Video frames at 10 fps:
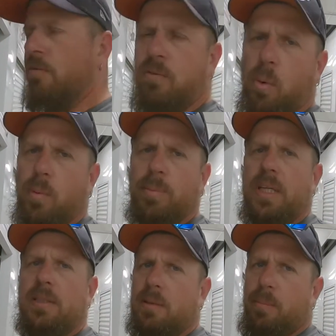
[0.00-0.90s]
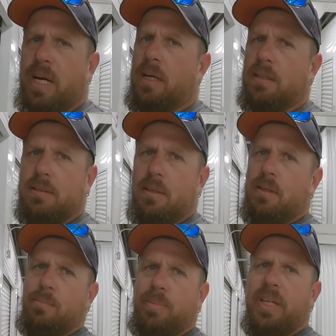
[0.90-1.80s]
four bins of box
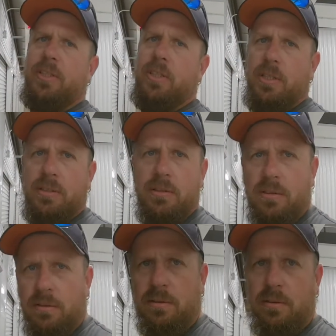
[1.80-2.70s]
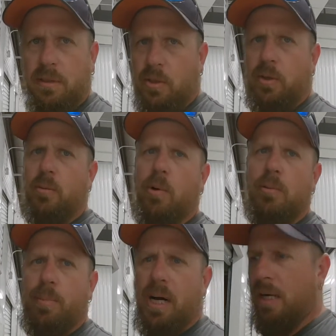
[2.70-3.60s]
of pictures, including
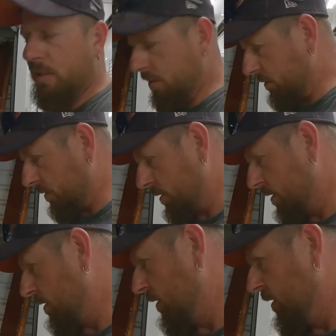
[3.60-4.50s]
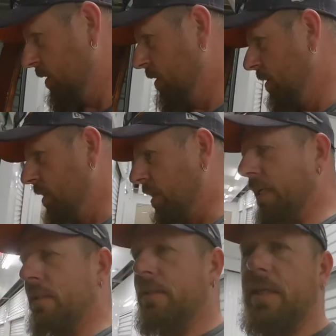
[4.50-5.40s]
one box. I
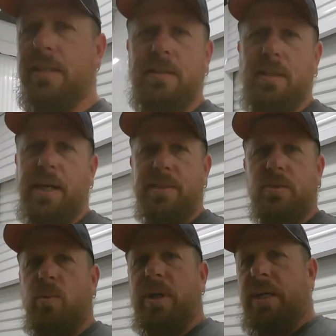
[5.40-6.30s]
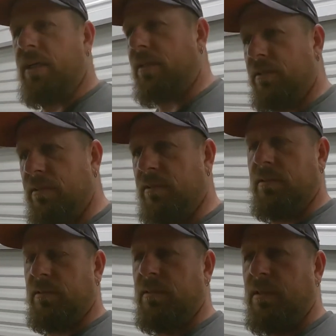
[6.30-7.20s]
got a lot of glassware.
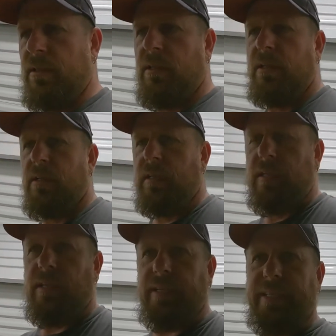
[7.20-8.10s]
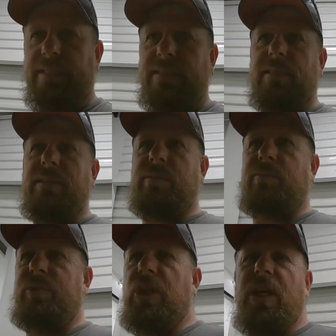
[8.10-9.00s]
I got
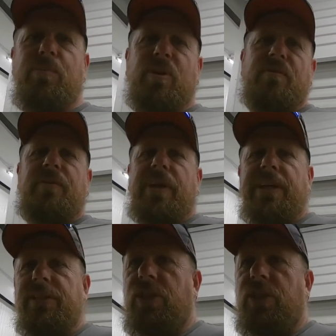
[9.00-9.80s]
some cheaper fine